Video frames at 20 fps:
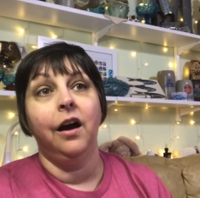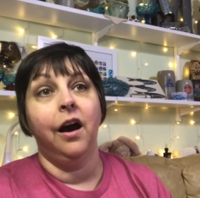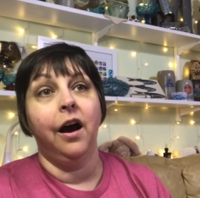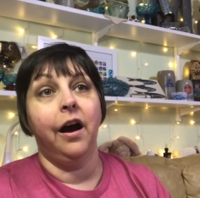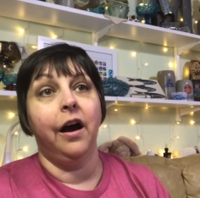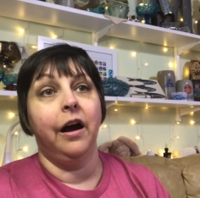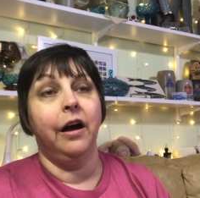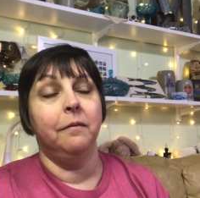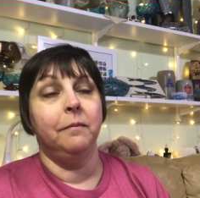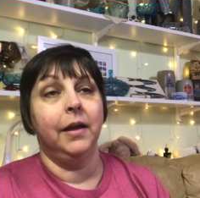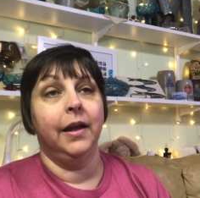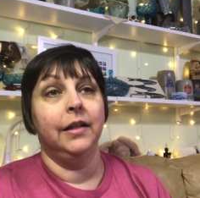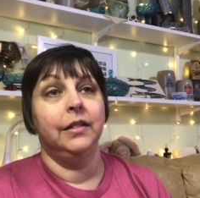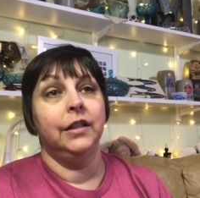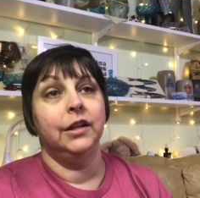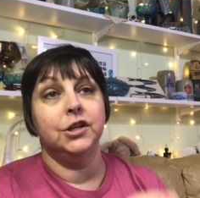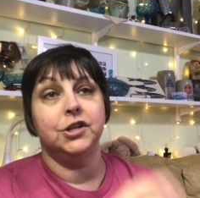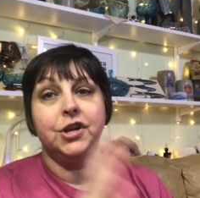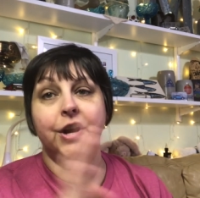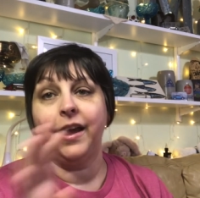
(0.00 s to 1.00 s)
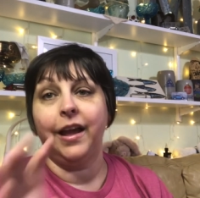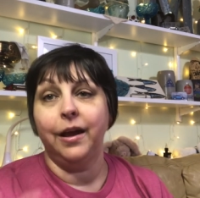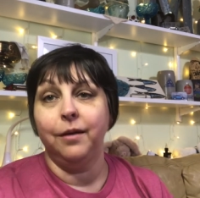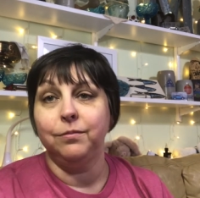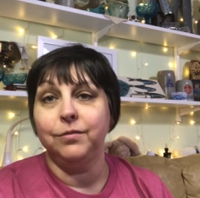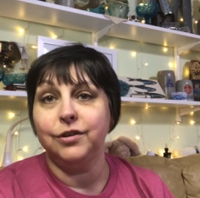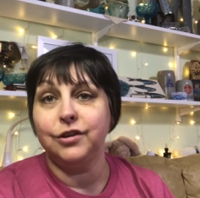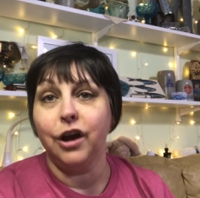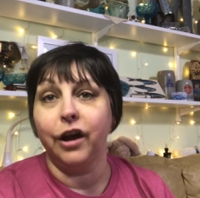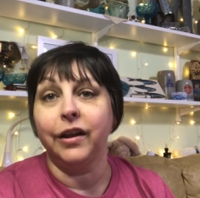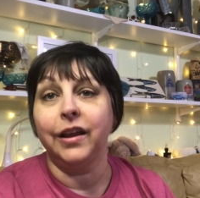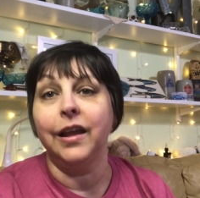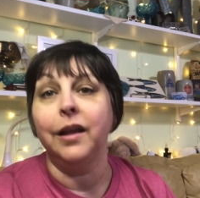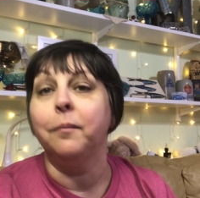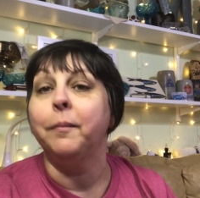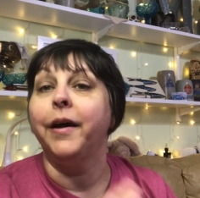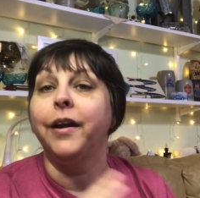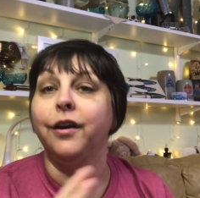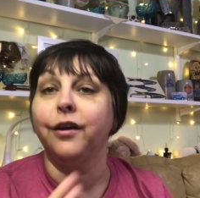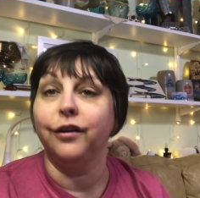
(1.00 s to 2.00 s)
Um, and then she kept talking
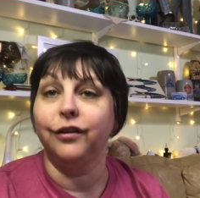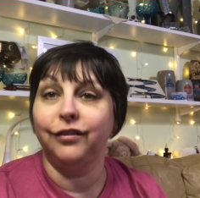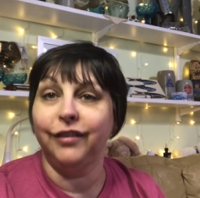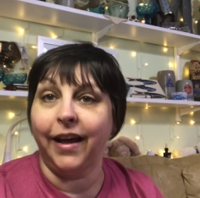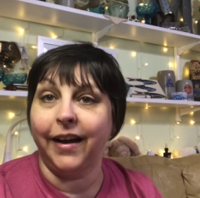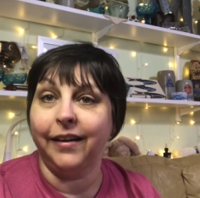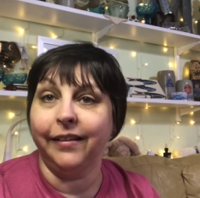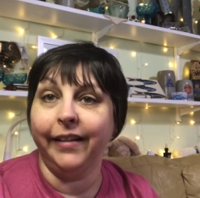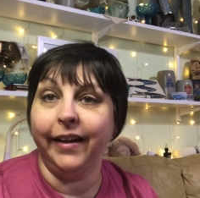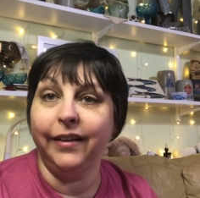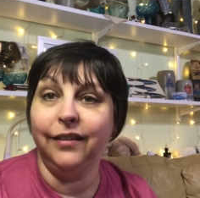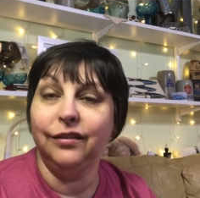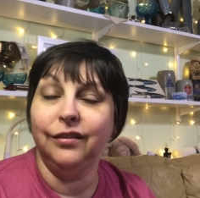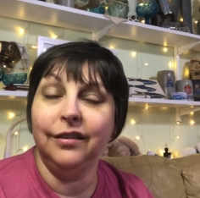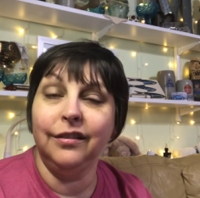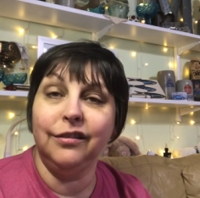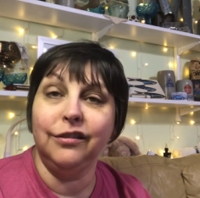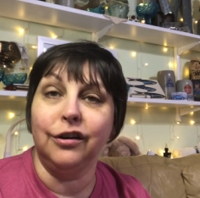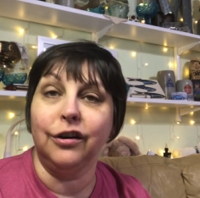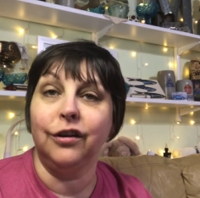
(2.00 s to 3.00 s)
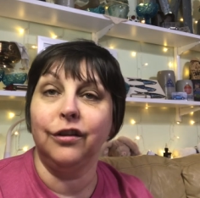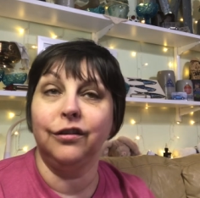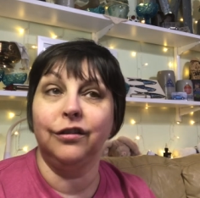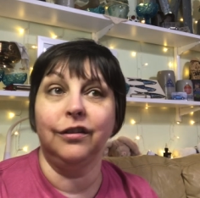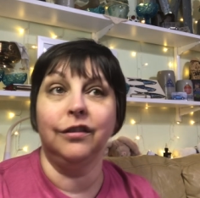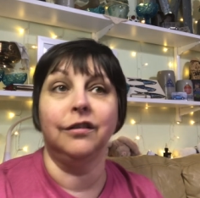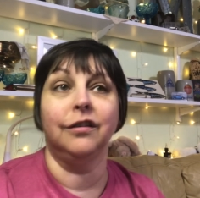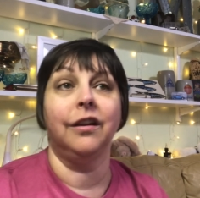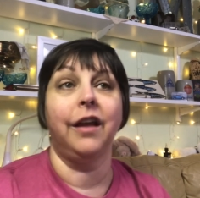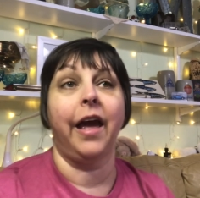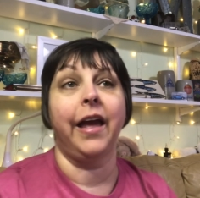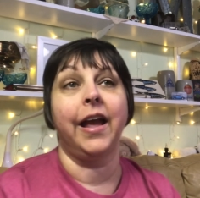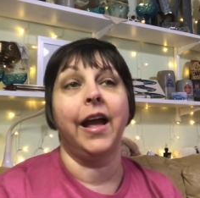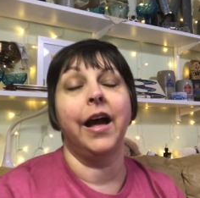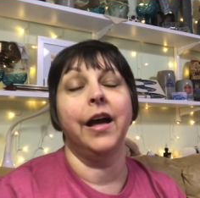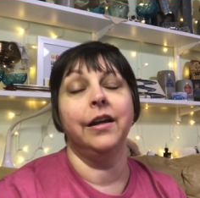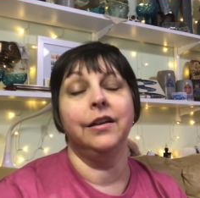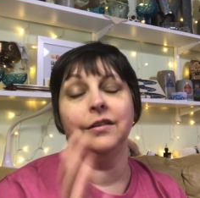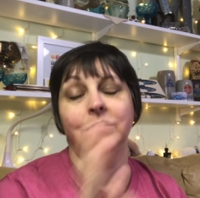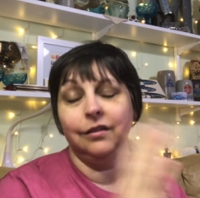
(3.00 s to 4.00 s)
about her satellite sisters, and I
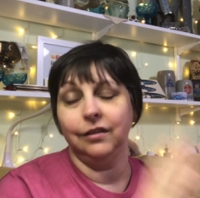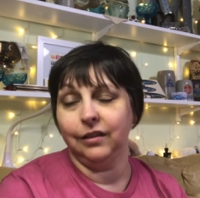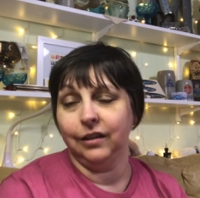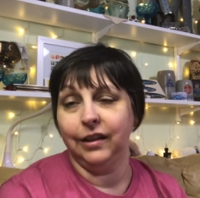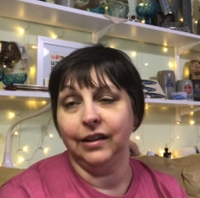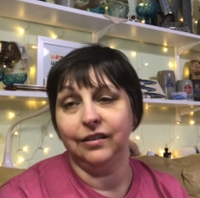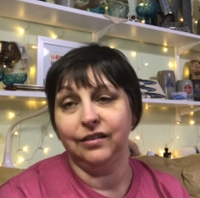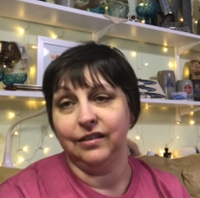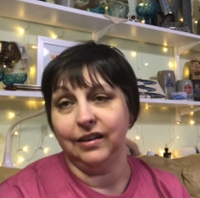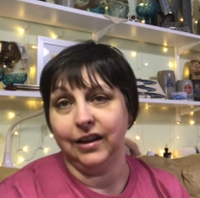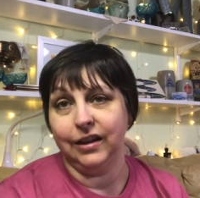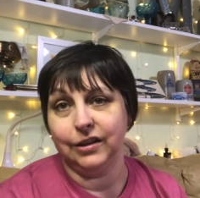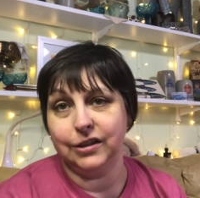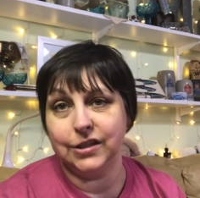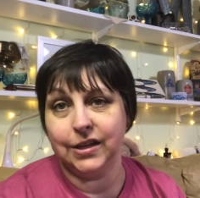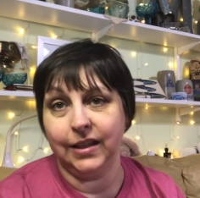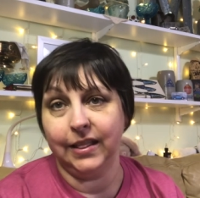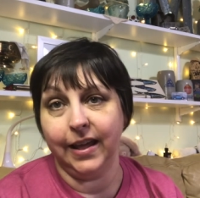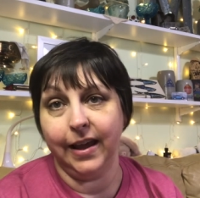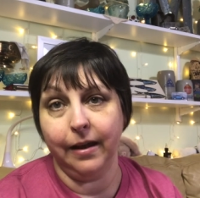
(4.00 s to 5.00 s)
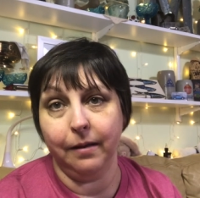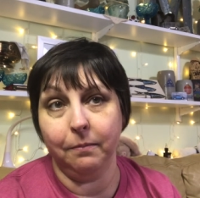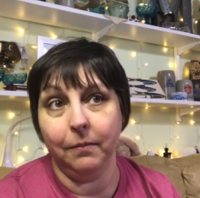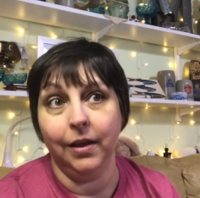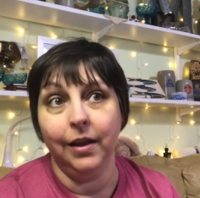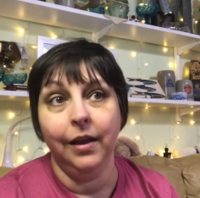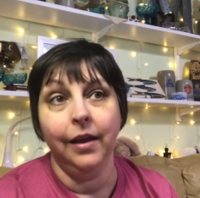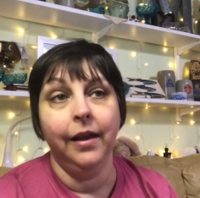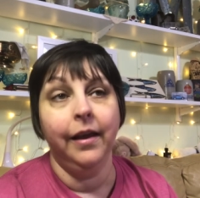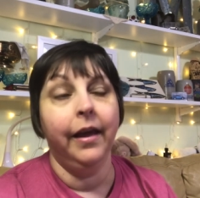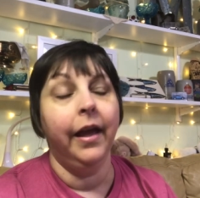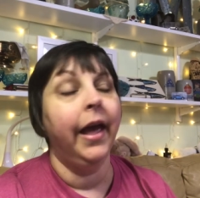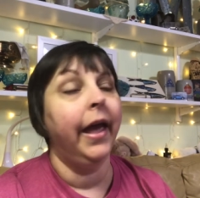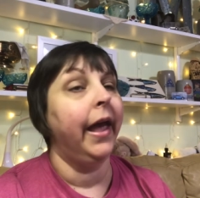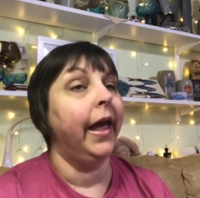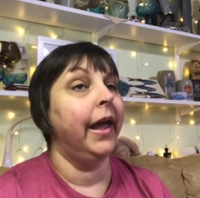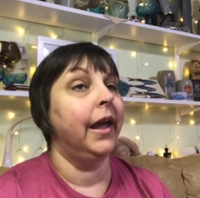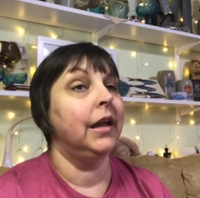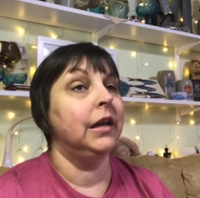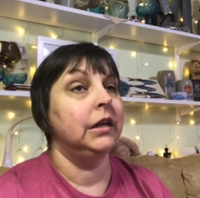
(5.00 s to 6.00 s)
got listening to them
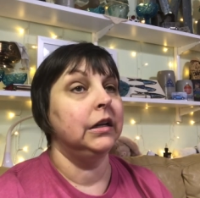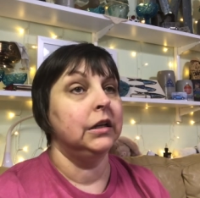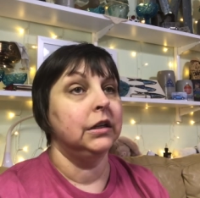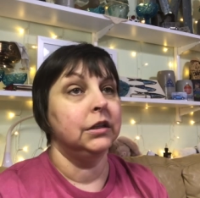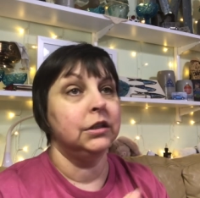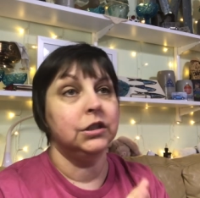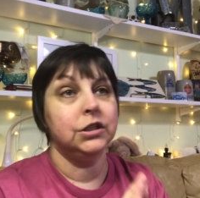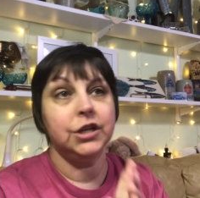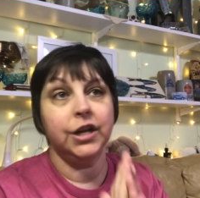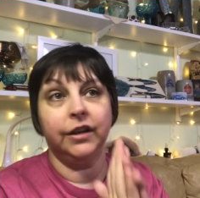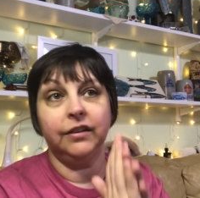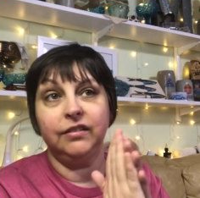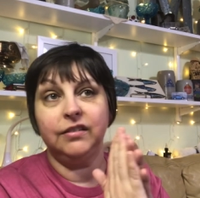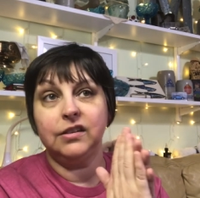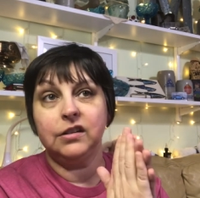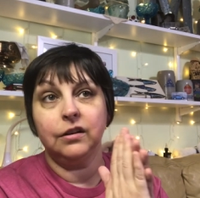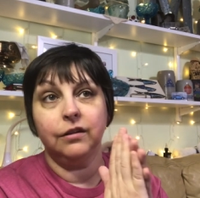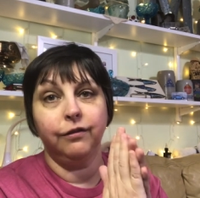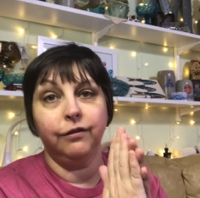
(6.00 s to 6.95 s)
and just